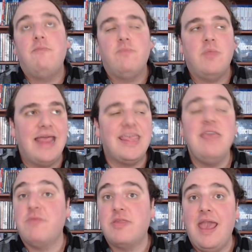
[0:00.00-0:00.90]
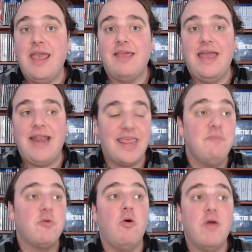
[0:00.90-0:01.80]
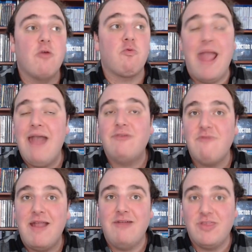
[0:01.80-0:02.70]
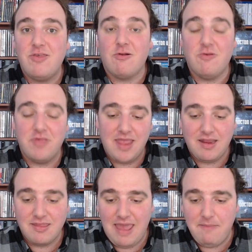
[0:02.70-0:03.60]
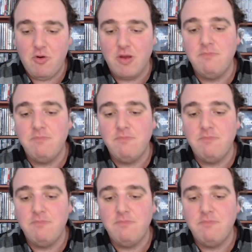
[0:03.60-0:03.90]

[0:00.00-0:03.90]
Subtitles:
I keep saying that. I keep going around and round in circles and getting to that point.